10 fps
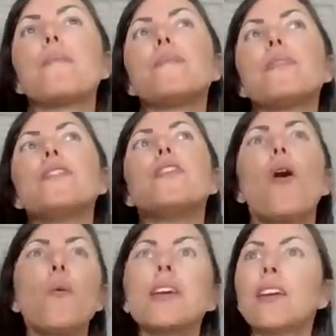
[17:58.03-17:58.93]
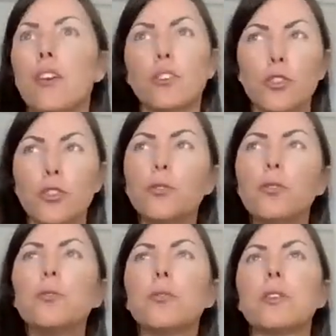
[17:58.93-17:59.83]
knowing our
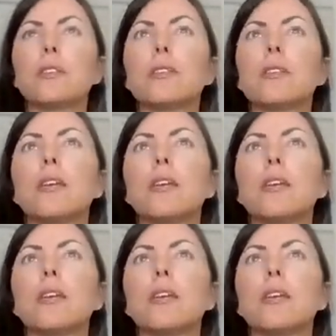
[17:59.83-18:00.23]
truth. It's